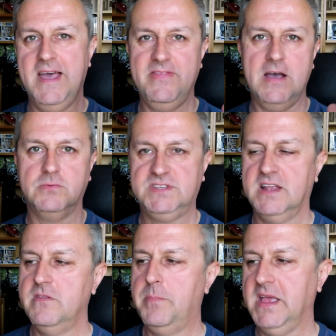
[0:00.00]
and that was
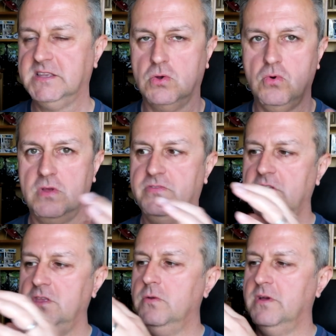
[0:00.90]
turn the Pixhawk
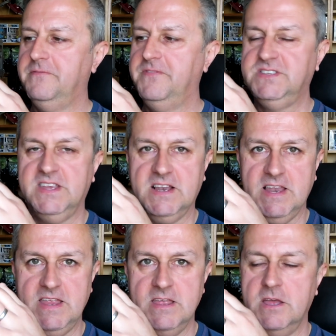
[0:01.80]
that you had
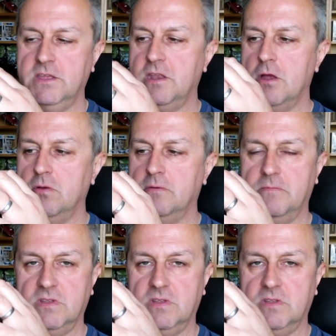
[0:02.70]
physically, you know,